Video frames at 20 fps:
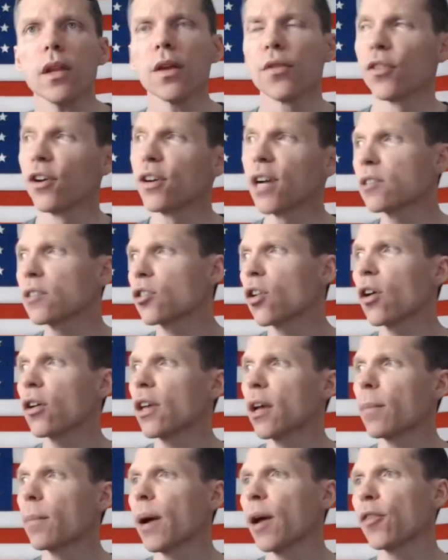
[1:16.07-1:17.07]
They're not
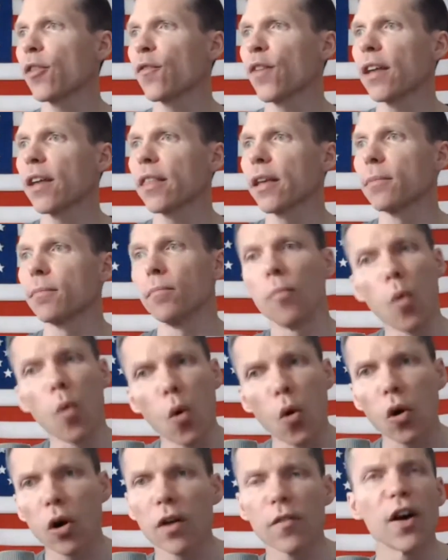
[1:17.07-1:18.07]
talking about the fact that
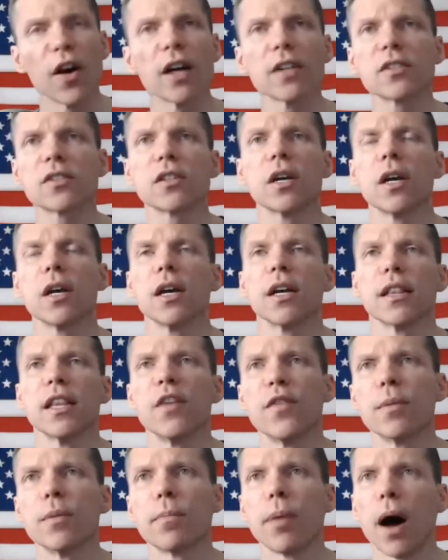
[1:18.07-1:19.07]
more of us
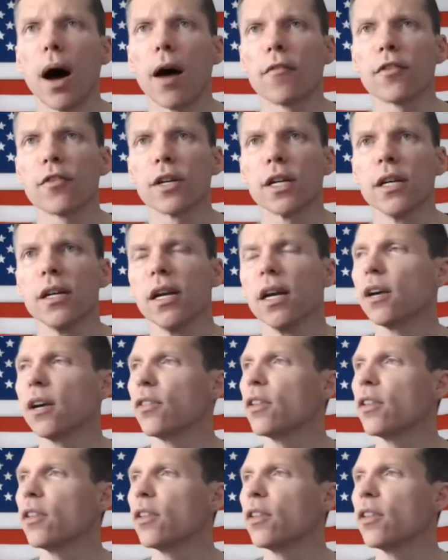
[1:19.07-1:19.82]
live in poverty.